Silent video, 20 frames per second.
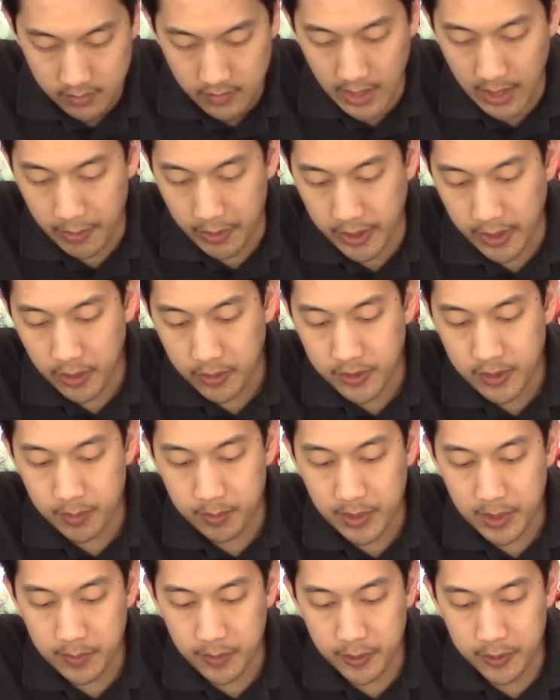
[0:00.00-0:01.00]
Now I know
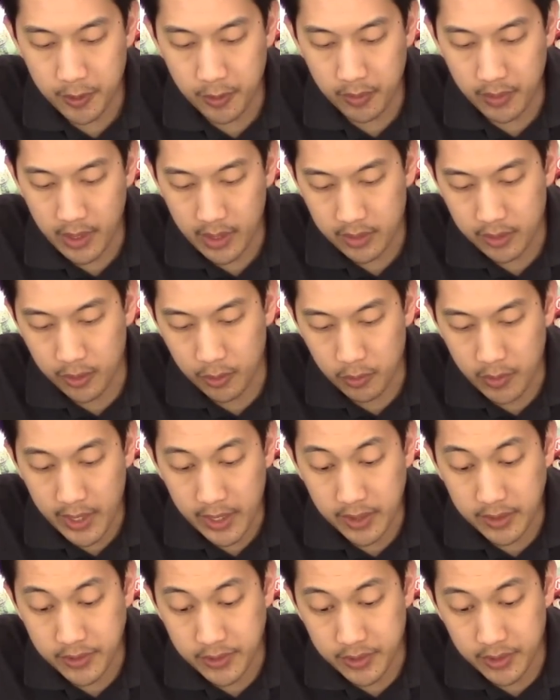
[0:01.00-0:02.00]
some people don't like the
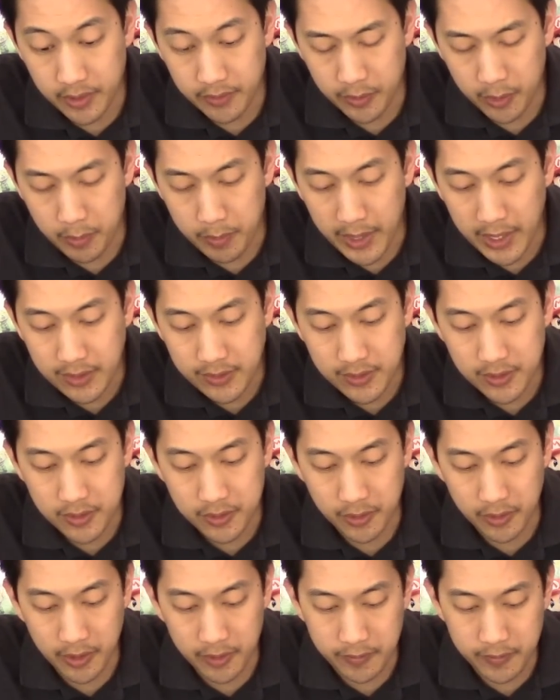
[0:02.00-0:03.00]
red and silver
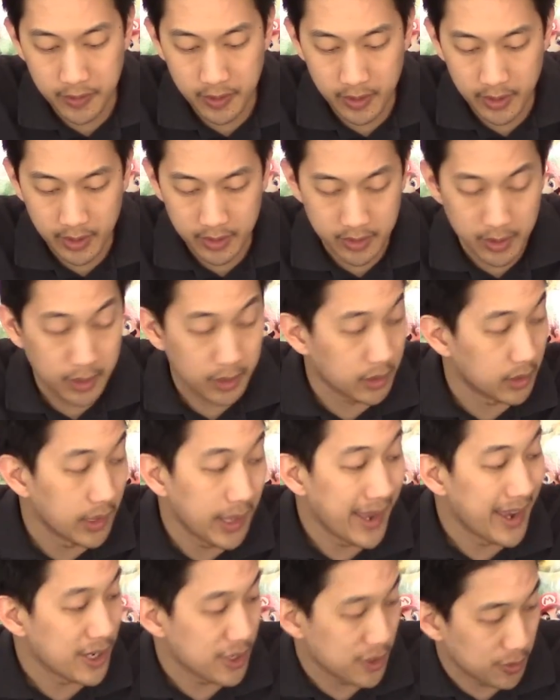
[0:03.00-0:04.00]
bases, or they feel like they
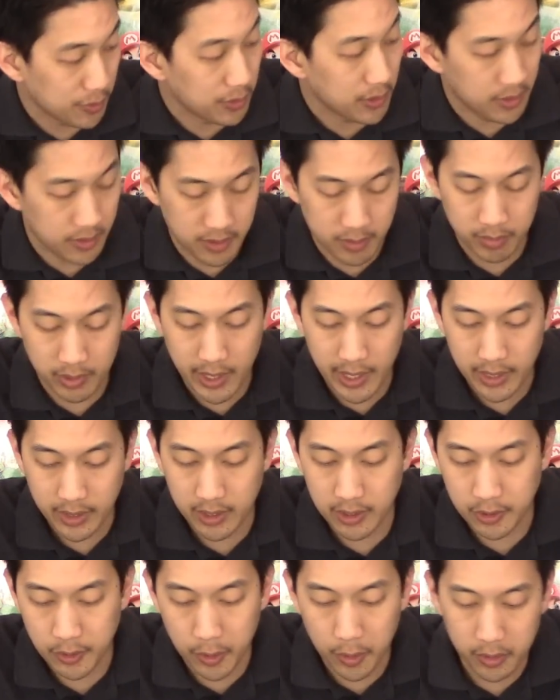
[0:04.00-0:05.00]
clash with the black
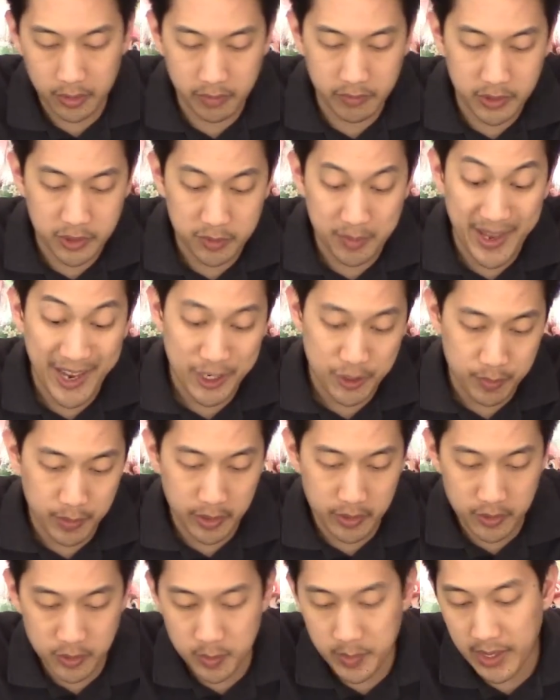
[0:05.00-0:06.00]
and gold of the Smash
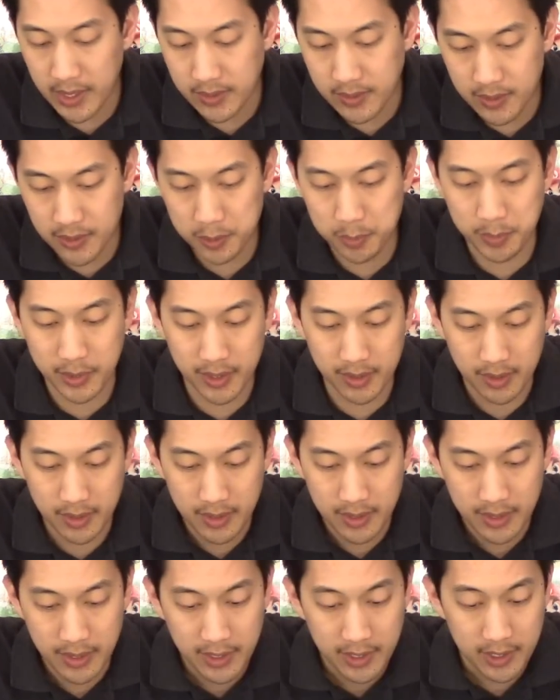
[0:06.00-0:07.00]
Brothers bases, but
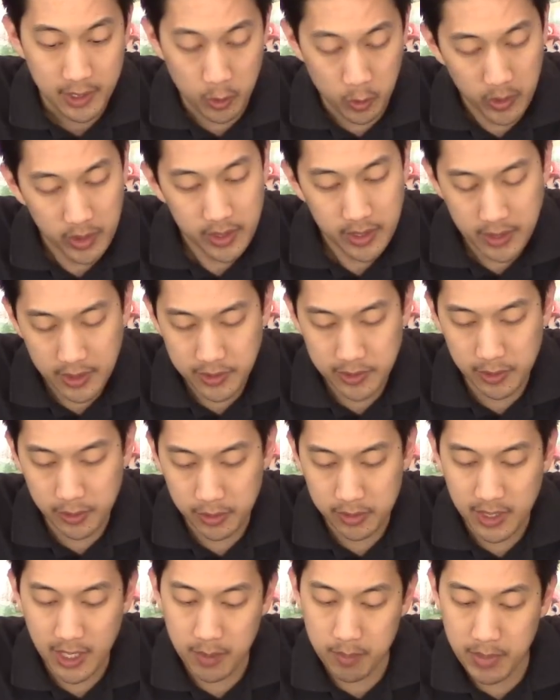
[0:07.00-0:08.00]
it really doesn't
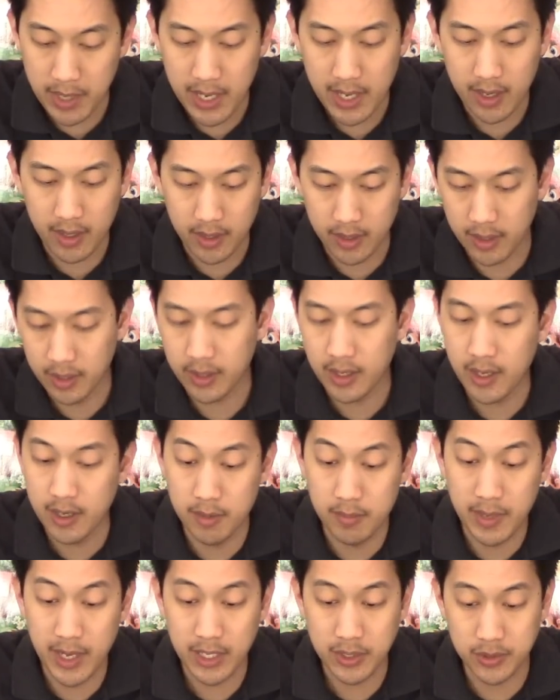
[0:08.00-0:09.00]
look that bad, and it kind
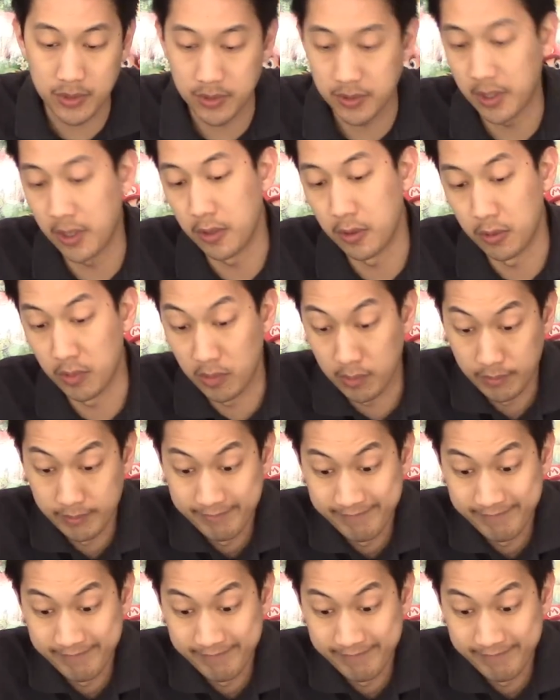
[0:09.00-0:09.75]
of matches Toad.